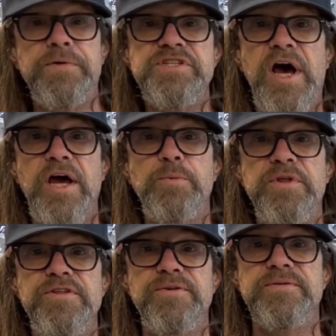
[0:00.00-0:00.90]
a tide
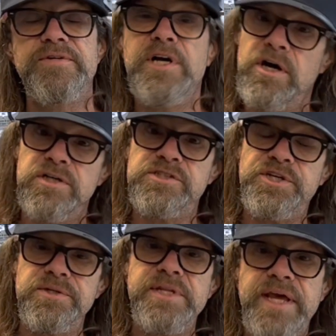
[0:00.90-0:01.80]
with you.
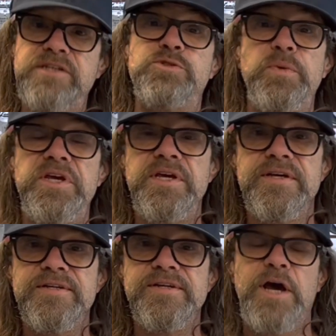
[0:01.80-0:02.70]
Until next week,
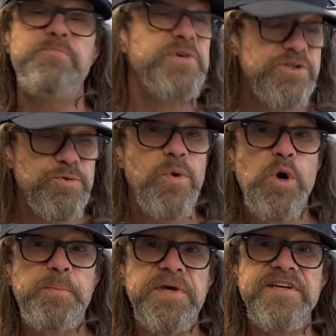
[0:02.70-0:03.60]
I bid you
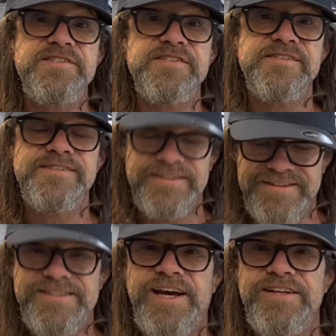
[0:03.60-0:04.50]
all peace,
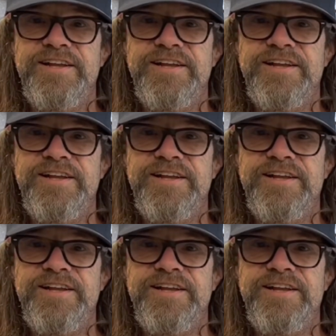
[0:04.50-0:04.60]
tight